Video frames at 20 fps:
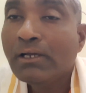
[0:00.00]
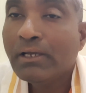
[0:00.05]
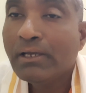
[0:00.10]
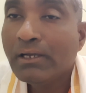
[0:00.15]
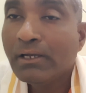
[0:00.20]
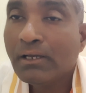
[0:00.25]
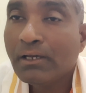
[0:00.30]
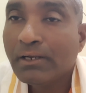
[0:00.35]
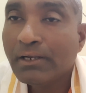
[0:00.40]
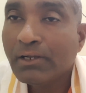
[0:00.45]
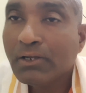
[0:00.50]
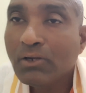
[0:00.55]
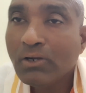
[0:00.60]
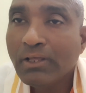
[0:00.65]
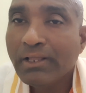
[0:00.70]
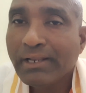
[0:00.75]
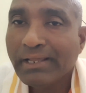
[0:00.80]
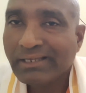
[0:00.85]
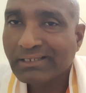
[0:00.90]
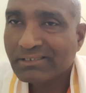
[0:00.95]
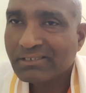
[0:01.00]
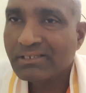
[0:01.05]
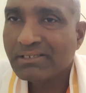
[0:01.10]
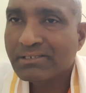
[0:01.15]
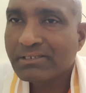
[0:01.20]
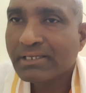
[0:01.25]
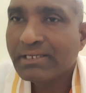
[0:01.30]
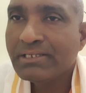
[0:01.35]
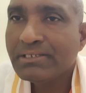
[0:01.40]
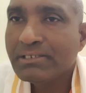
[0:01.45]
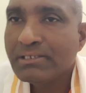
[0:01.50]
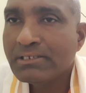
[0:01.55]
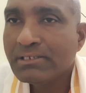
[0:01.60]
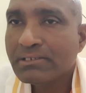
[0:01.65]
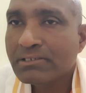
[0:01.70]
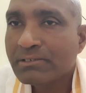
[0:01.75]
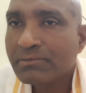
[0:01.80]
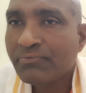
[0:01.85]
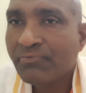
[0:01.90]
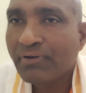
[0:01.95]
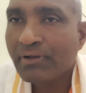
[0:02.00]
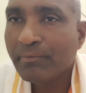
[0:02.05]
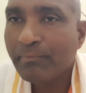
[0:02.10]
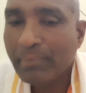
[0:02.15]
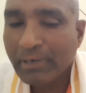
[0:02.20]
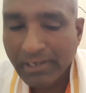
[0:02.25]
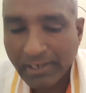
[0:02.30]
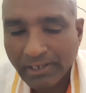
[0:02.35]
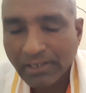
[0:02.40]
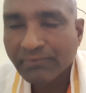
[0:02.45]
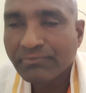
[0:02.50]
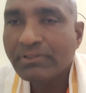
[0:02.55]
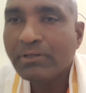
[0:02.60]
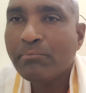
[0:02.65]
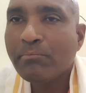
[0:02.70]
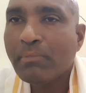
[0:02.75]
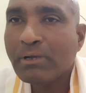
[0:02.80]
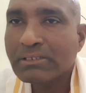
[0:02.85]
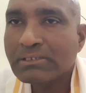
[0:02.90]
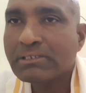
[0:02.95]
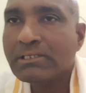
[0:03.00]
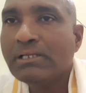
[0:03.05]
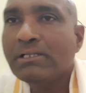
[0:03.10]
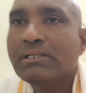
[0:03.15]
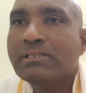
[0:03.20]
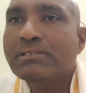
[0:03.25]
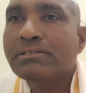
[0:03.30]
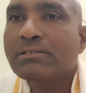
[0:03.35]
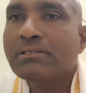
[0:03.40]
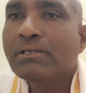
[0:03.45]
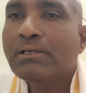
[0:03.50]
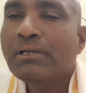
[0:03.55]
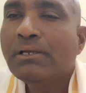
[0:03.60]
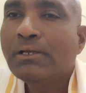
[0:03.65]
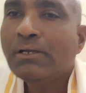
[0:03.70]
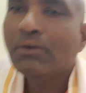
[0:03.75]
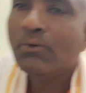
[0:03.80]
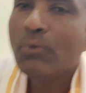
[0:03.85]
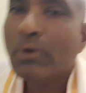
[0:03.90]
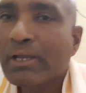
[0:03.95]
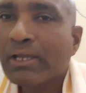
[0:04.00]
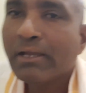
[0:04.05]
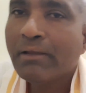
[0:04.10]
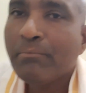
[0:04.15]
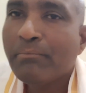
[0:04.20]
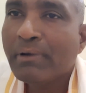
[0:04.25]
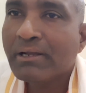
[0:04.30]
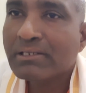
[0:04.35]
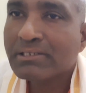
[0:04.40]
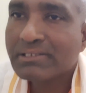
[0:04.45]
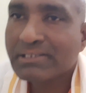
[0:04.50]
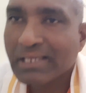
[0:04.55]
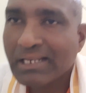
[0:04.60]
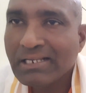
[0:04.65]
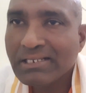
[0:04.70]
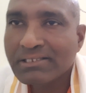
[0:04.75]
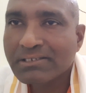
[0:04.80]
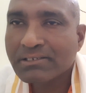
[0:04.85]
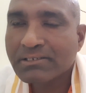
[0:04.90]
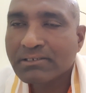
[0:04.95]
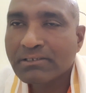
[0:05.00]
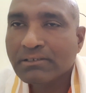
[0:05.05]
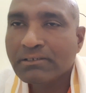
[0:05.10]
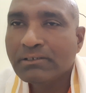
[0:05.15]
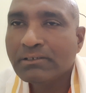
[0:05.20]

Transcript: regular exercises for building up the muscles, okay, but cells